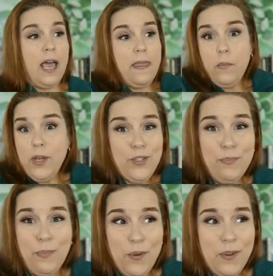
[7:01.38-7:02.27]
then we
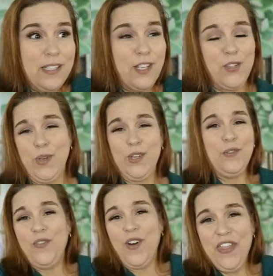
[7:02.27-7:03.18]
do bonuses. We do
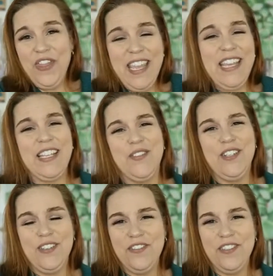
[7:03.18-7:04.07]
fun things. We
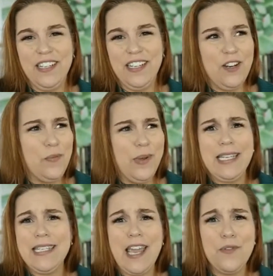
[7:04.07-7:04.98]
do different, we
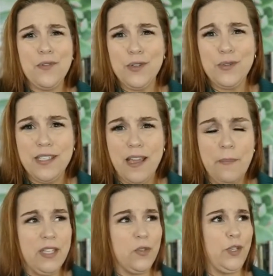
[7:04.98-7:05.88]
get together and do
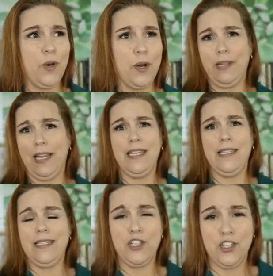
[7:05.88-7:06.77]
summits. We do our
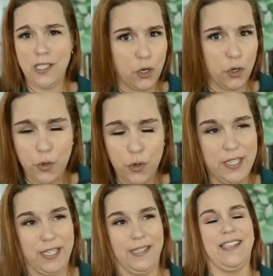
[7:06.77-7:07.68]
planning sessions on
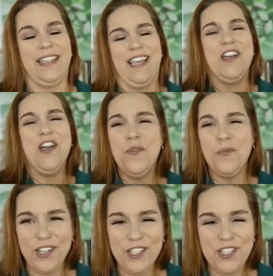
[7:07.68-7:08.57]
cruises. Like
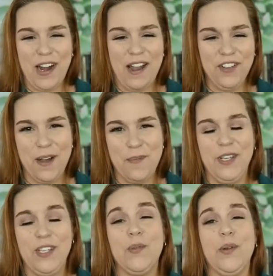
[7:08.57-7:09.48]
we're a travel
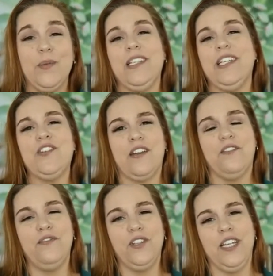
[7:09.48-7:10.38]
company. So we really try to
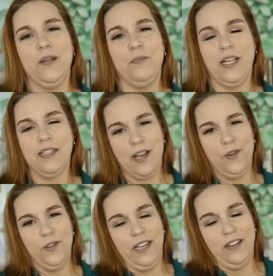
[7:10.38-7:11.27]
fully embrace that
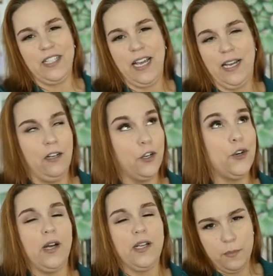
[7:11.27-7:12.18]
whole lifestyle
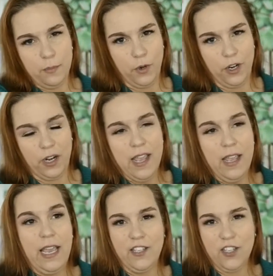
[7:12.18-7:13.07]
across the board
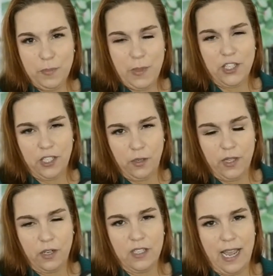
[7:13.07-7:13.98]
and especially
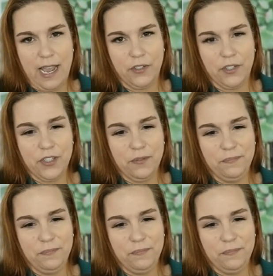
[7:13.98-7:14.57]
with our staffers.